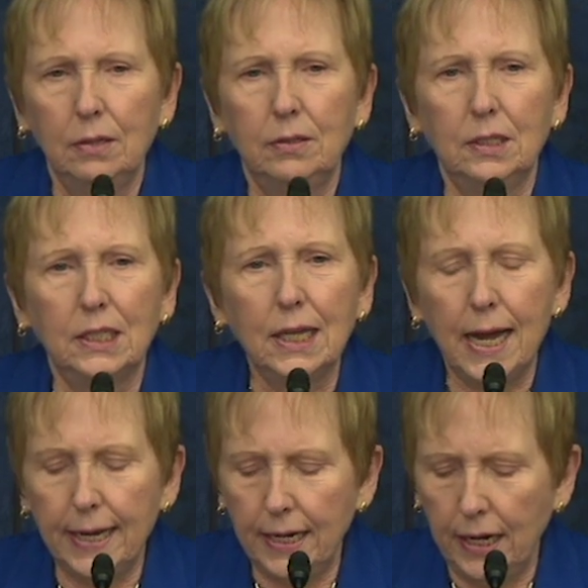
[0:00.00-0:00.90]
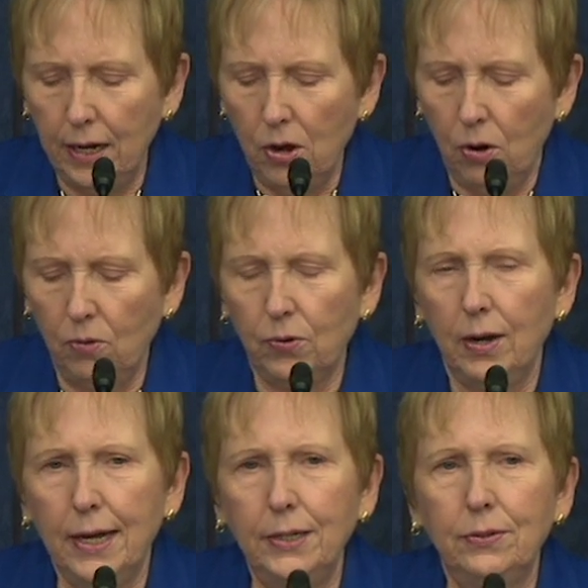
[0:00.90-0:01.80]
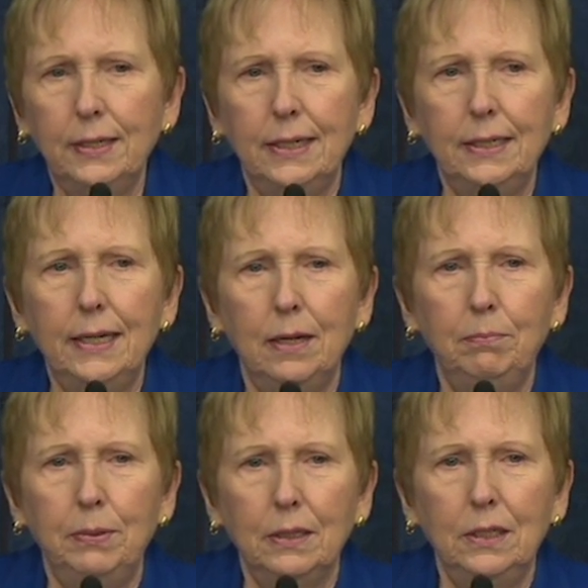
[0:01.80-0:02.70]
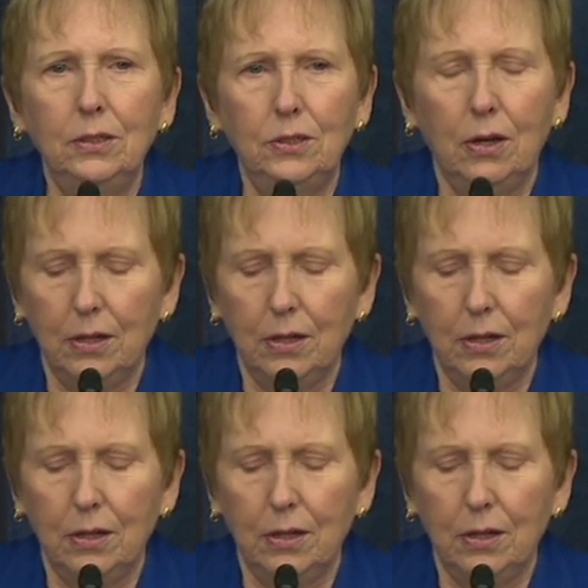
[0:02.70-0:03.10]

society over $110 billion.